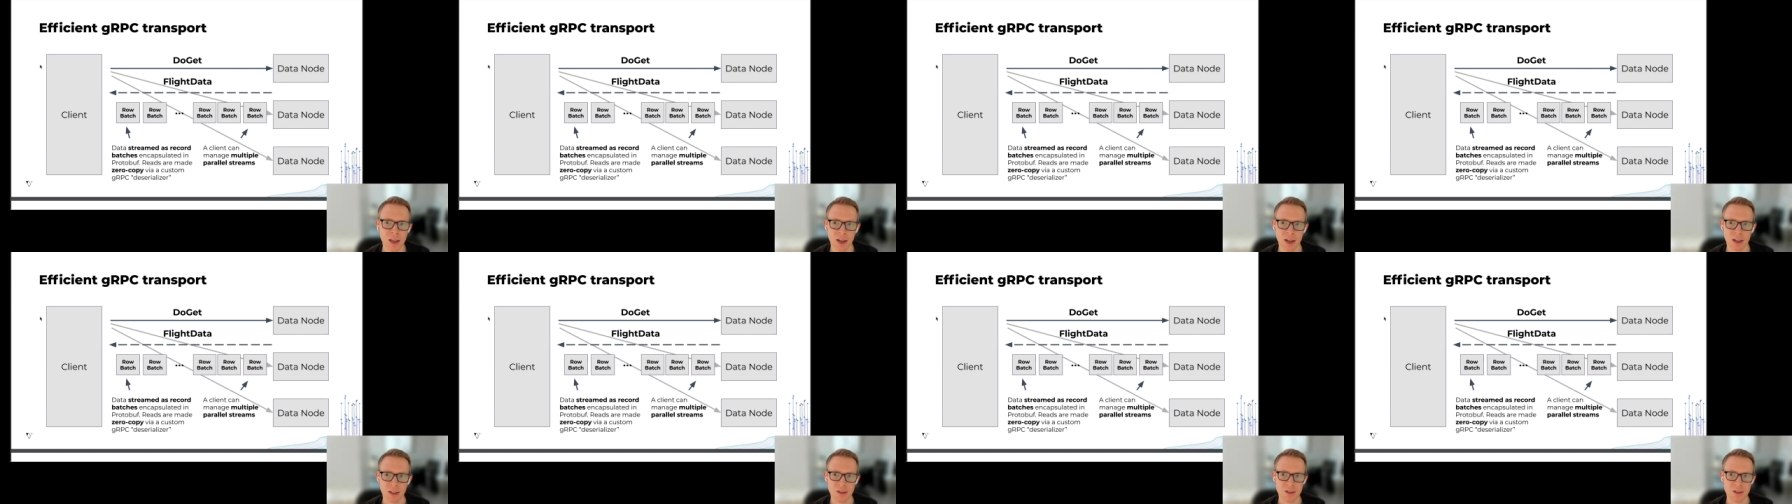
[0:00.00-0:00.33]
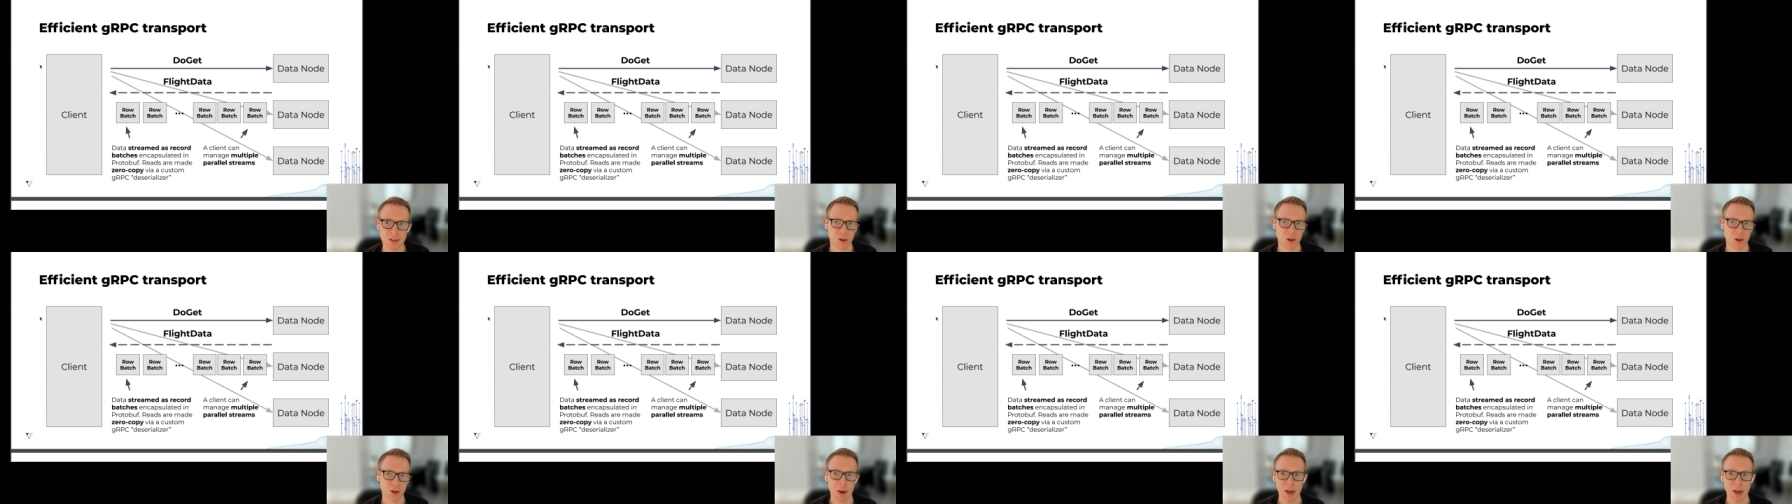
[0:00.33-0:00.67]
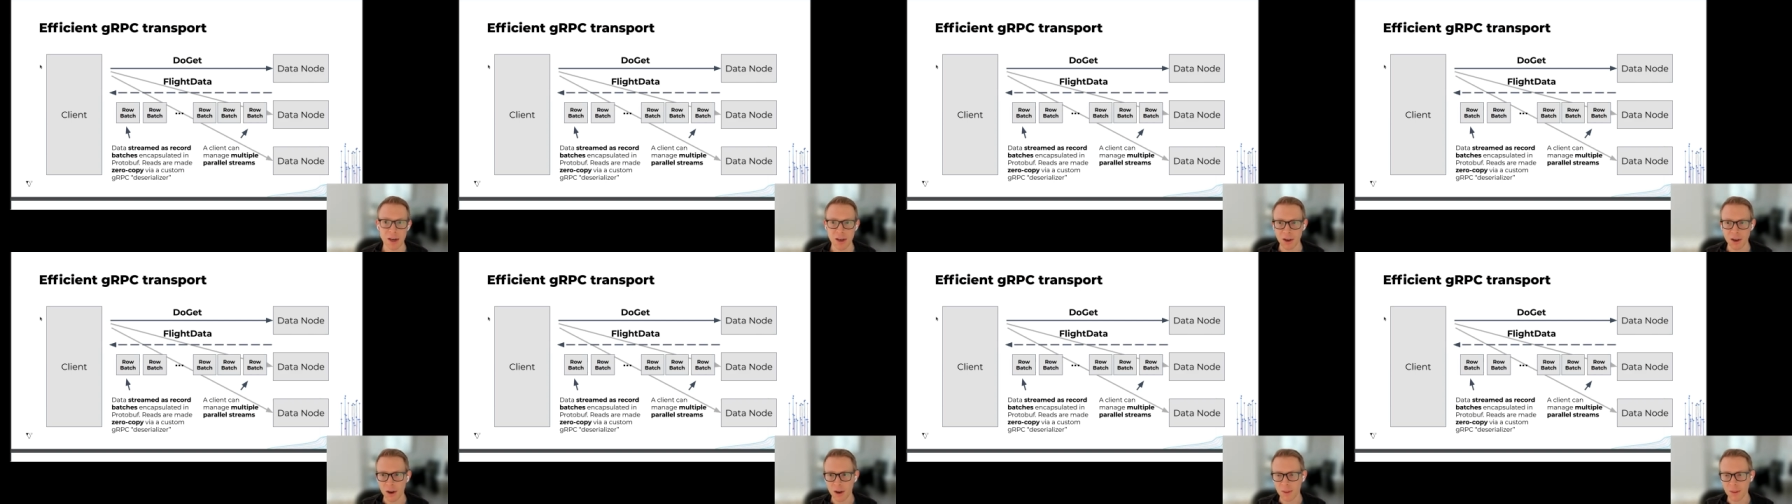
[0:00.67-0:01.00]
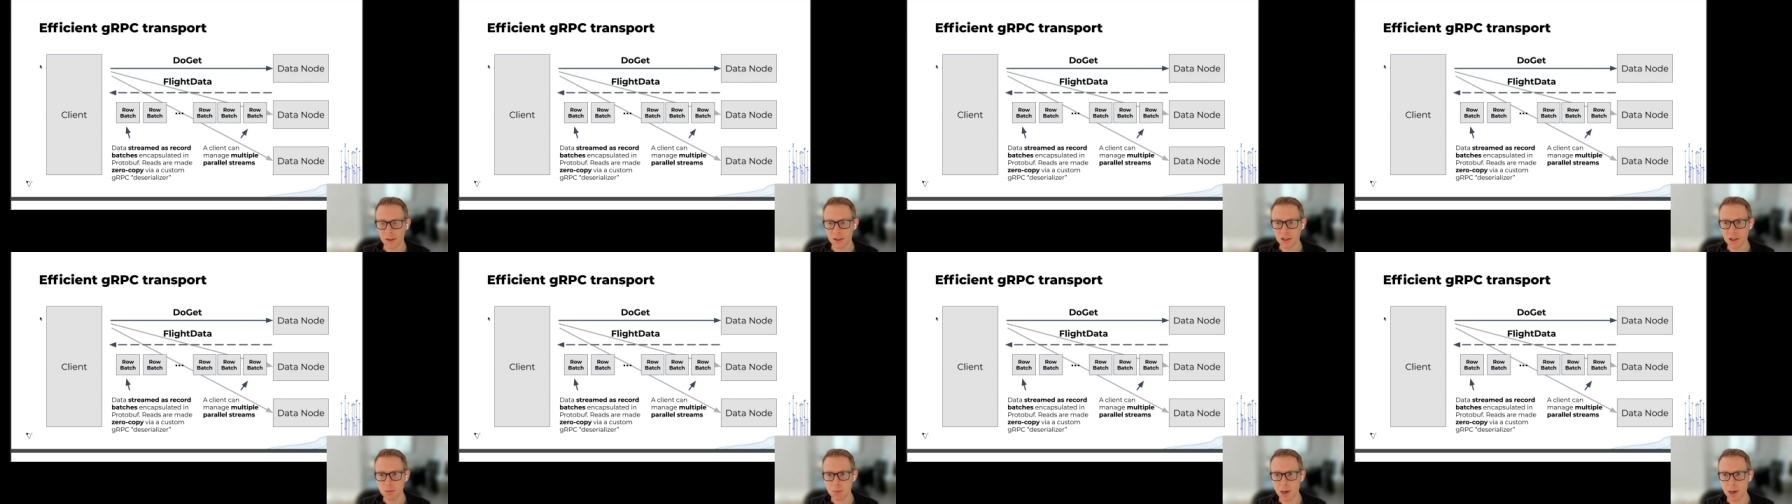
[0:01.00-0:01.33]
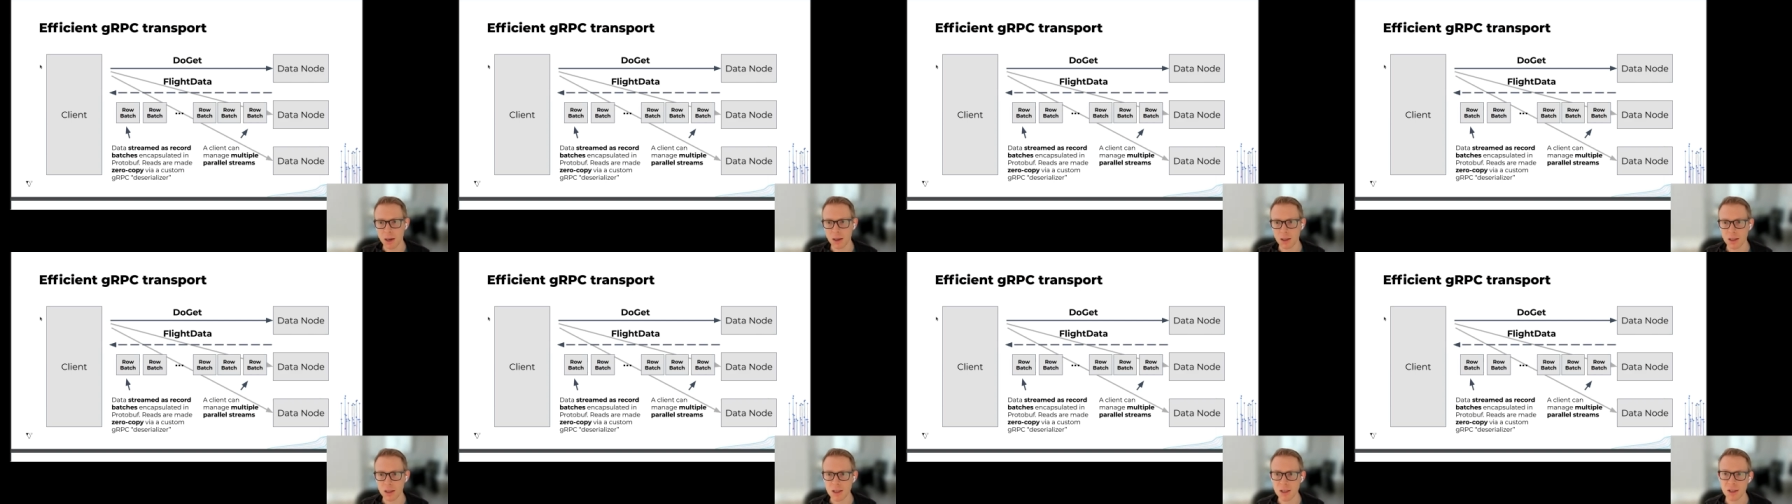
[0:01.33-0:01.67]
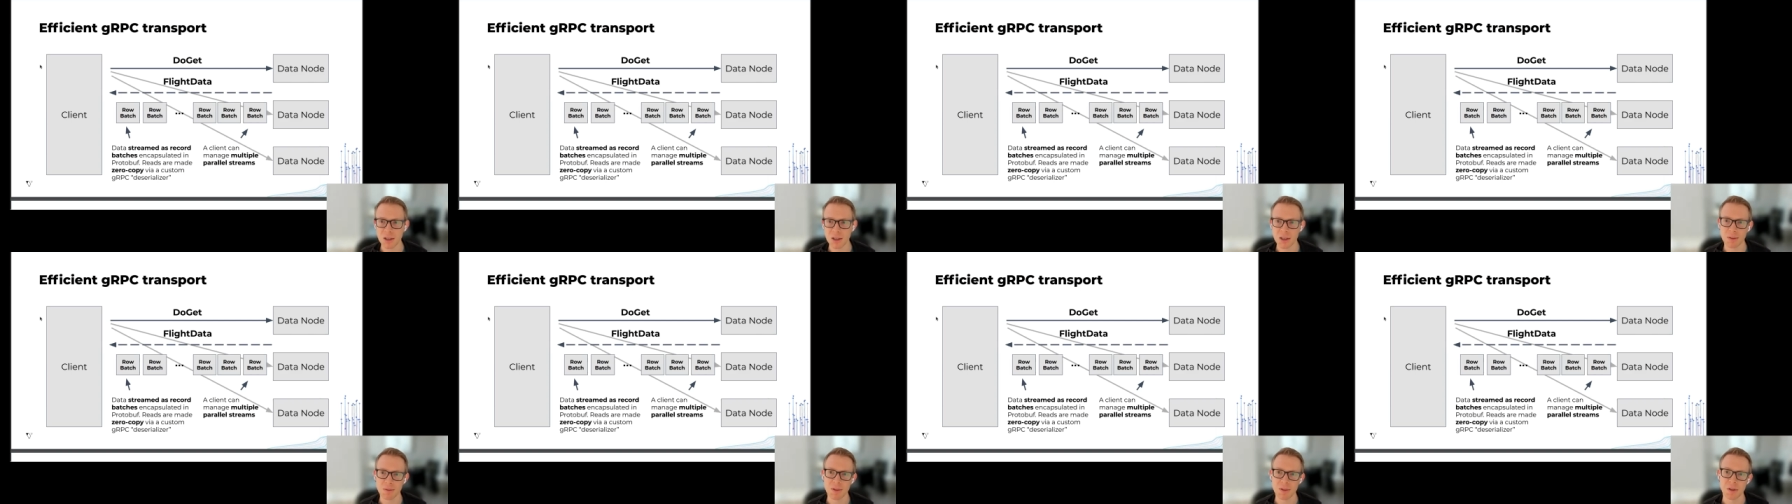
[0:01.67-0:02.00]
And so depending on the
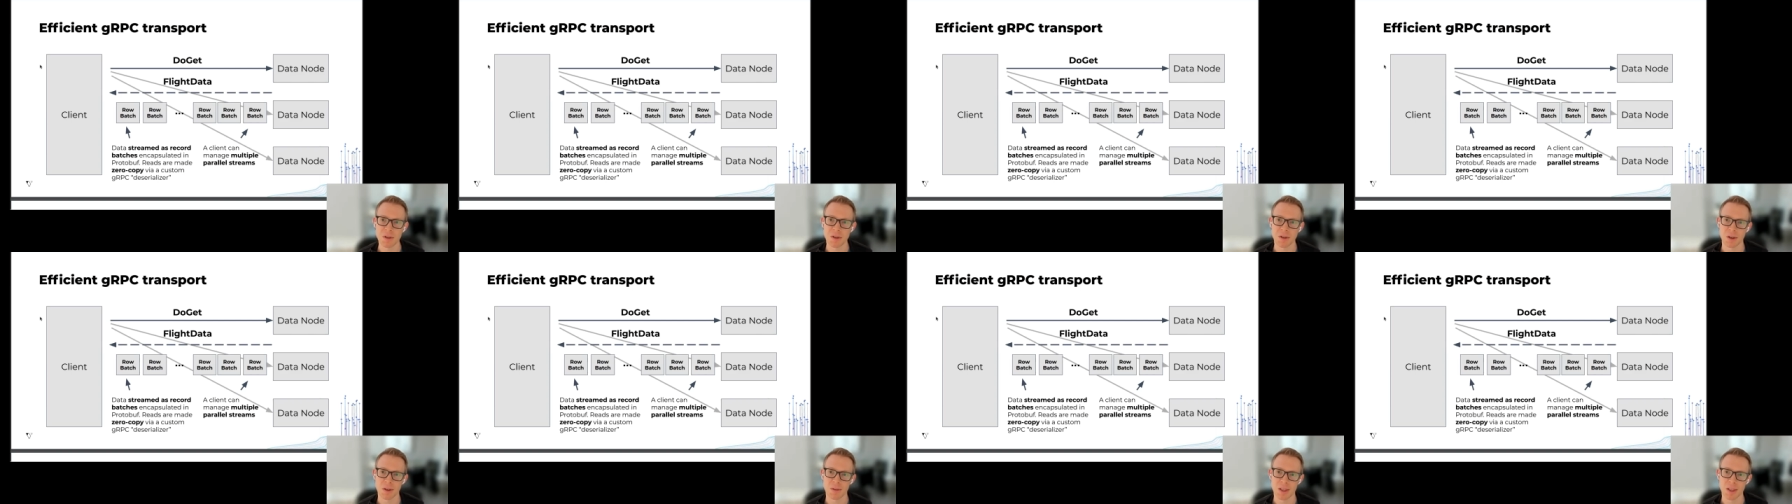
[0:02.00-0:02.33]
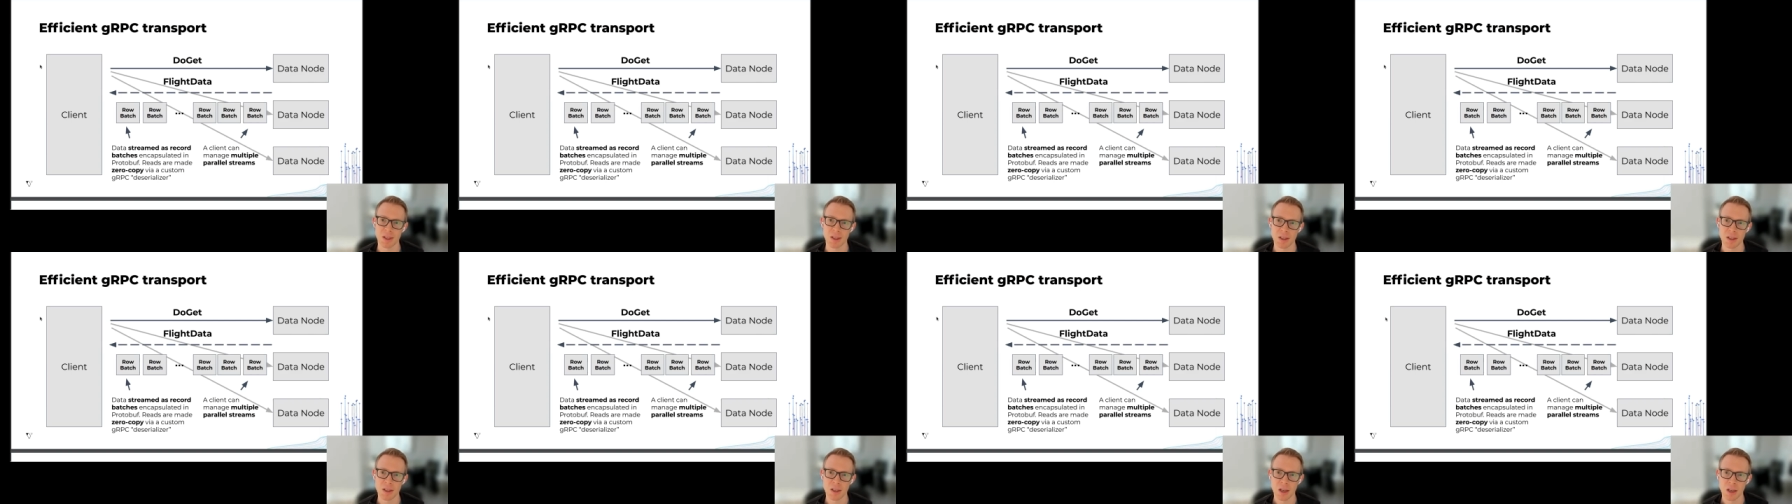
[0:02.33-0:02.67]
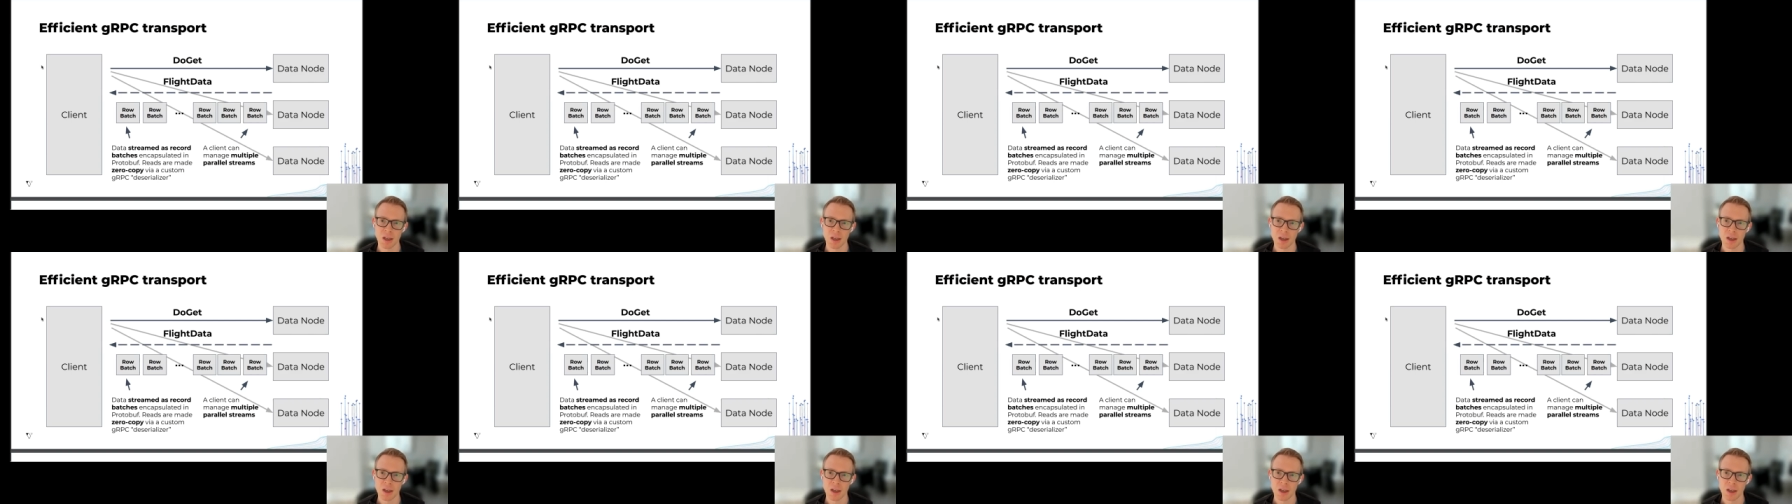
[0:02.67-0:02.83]
topology of the service,